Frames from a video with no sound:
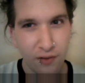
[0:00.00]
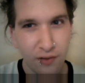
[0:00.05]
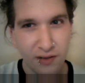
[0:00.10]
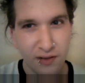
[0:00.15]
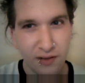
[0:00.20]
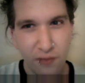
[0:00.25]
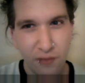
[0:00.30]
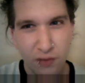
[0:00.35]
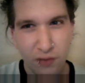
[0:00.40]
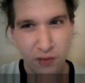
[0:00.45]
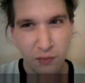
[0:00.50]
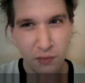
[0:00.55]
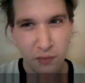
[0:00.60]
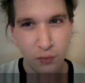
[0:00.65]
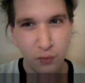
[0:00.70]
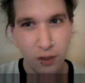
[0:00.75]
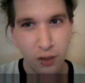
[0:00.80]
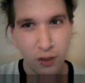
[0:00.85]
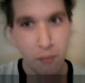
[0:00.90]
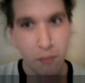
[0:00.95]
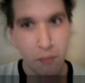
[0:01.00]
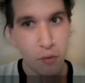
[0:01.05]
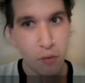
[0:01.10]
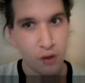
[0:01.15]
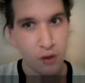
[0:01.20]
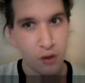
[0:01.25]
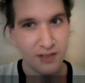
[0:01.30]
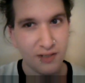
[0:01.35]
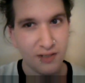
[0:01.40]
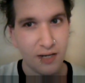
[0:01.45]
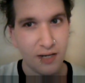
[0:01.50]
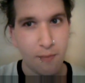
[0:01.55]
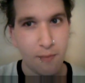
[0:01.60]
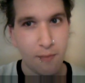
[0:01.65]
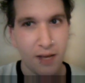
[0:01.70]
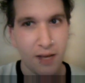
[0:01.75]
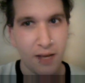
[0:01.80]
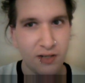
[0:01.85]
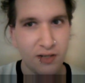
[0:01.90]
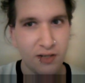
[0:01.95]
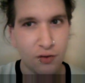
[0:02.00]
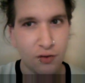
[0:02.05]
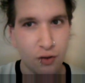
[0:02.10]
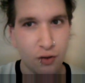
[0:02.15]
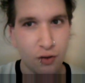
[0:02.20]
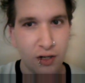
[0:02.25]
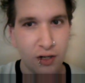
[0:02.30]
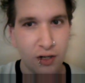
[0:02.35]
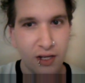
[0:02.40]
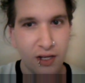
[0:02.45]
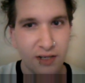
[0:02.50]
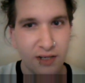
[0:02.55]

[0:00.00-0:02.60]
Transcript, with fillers: the difference between a boss and a master